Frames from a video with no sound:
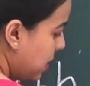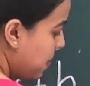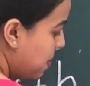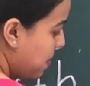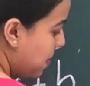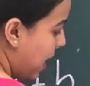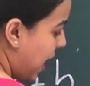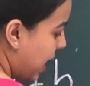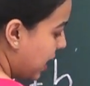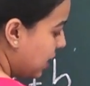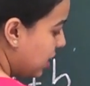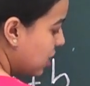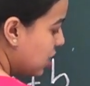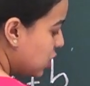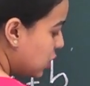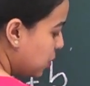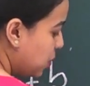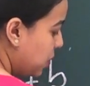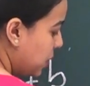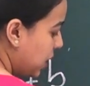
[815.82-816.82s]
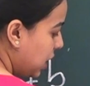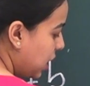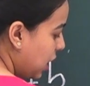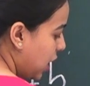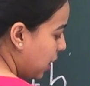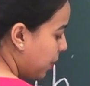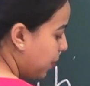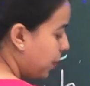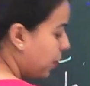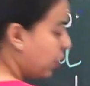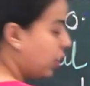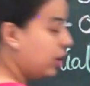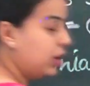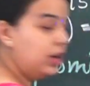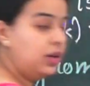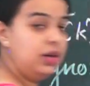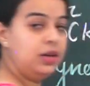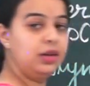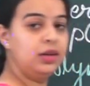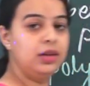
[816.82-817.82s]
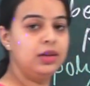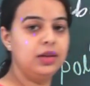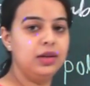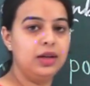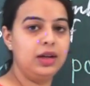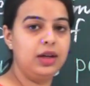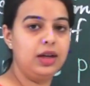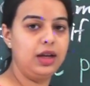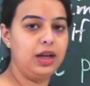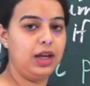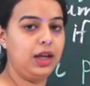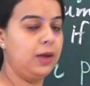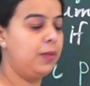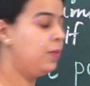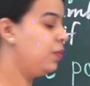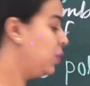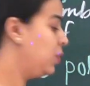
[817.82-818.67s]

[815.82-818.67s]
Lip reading: minus b upon a.